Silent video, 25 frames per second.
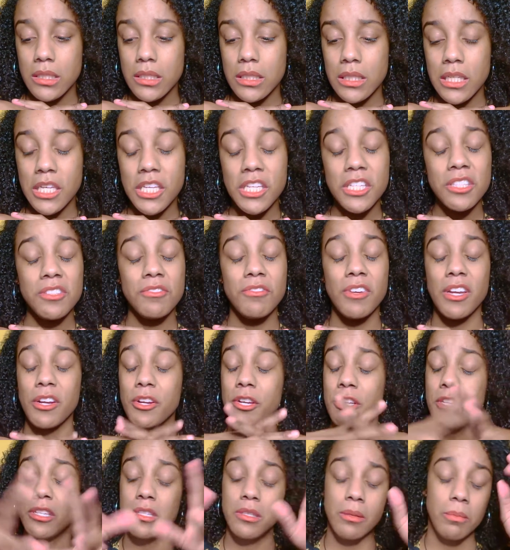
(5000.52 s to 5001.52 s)
he's
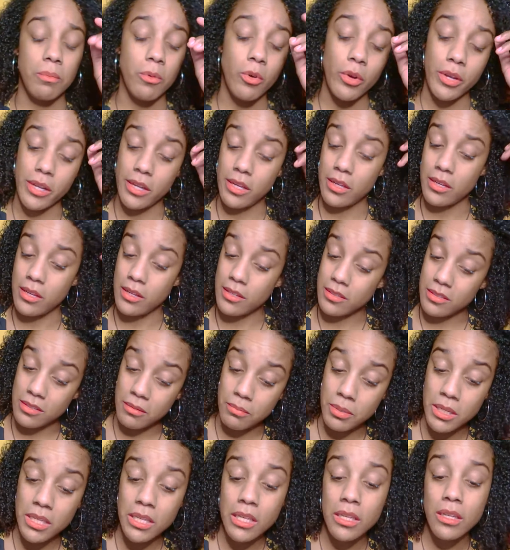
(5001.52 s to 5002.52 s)
very disappointed, guys.
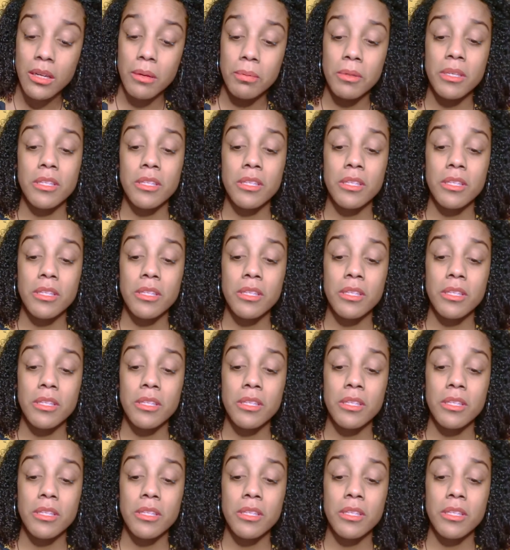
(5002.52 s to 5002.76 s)
I'm picking up